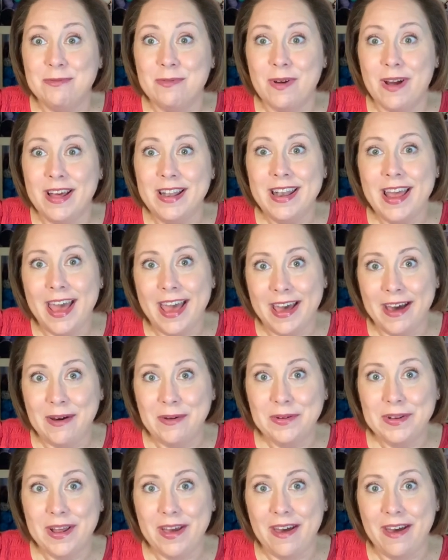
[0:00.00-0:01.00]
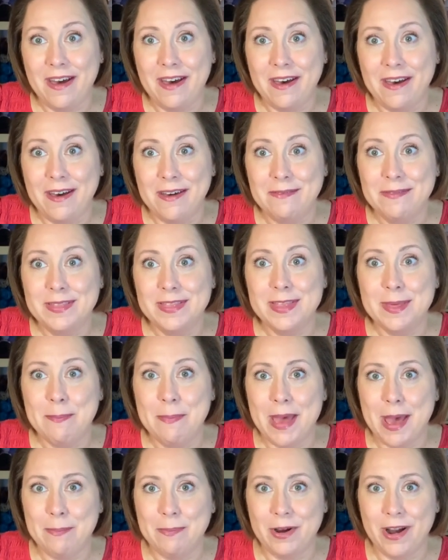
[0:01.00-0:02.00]
run out of the
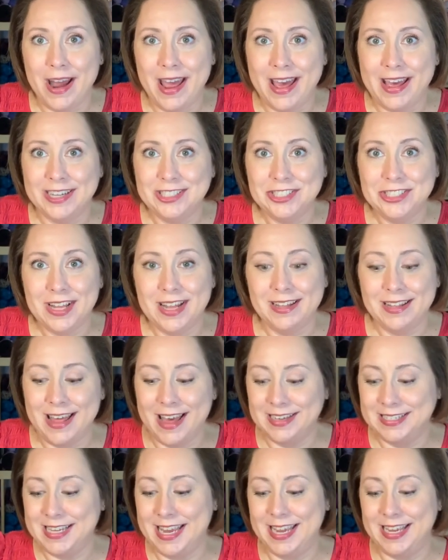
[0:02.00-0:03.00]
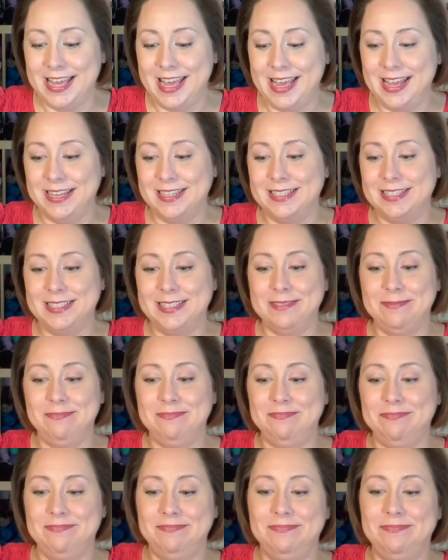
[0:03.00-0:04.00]
pepper ash latte cakes
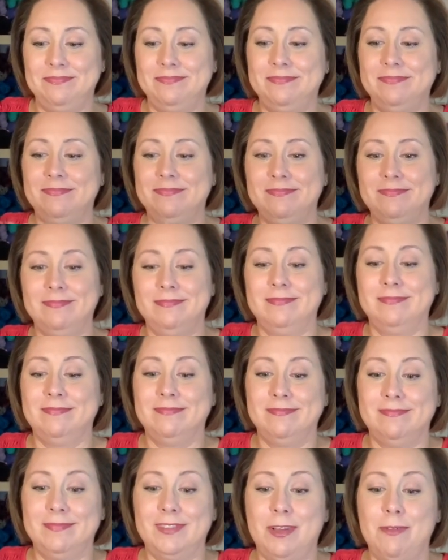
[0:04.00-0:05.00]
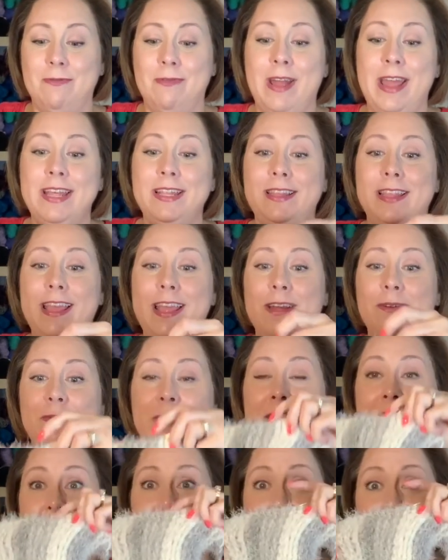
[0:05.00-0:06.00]
right there
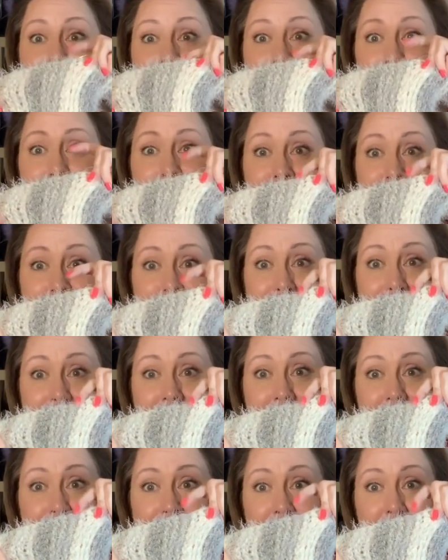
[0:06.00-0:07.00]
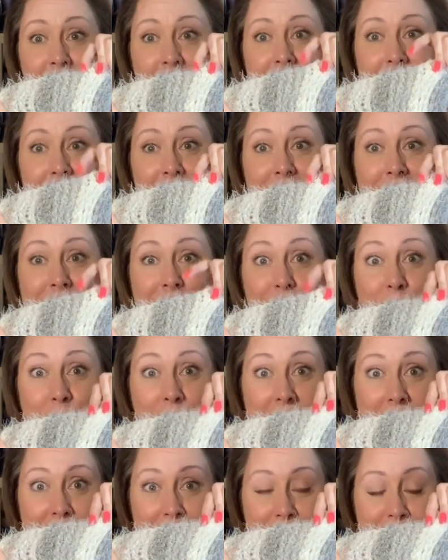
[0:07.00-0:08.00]
when I got to this end of this
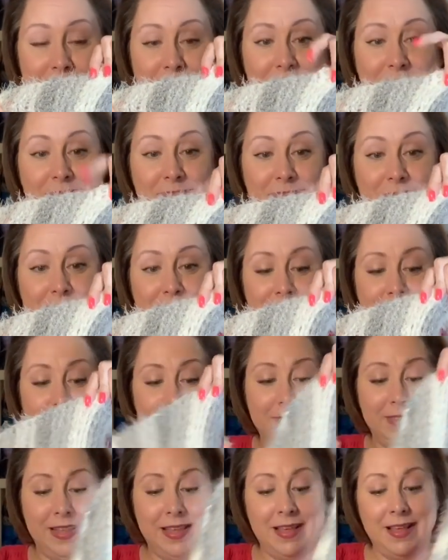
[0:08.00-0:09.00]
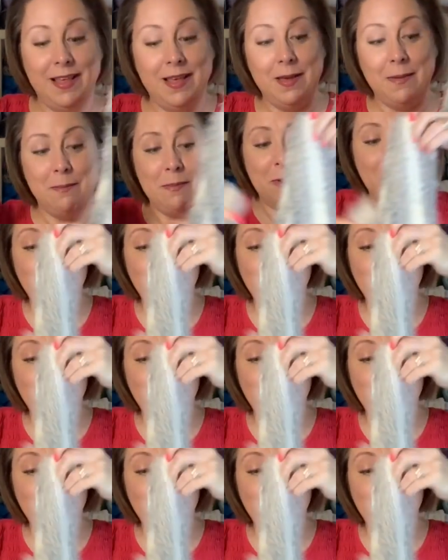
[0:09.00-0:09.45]
gray. But